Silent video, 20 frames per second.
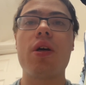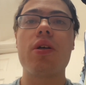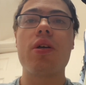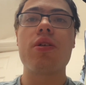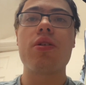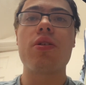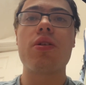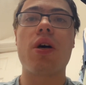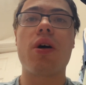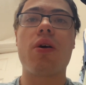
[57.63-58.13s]

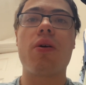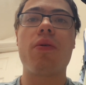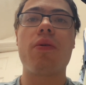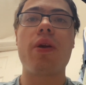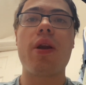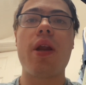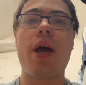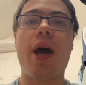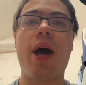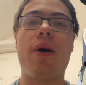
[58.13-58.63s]
So
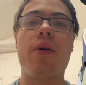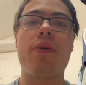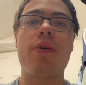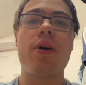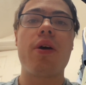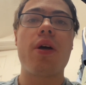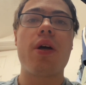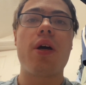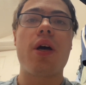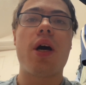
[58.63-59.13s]
now
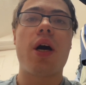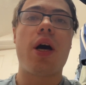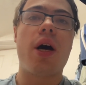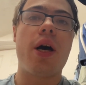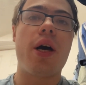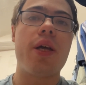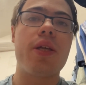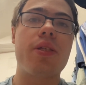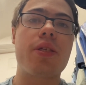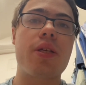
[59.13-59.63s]

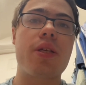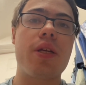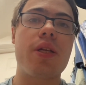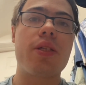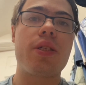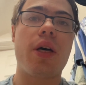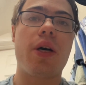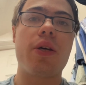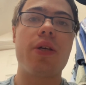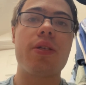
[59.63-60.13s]
it's going to
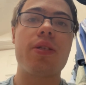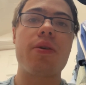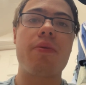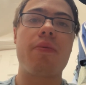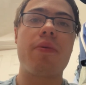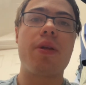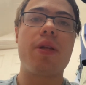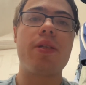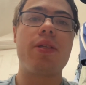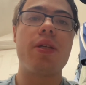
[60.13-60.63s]
tell us that we need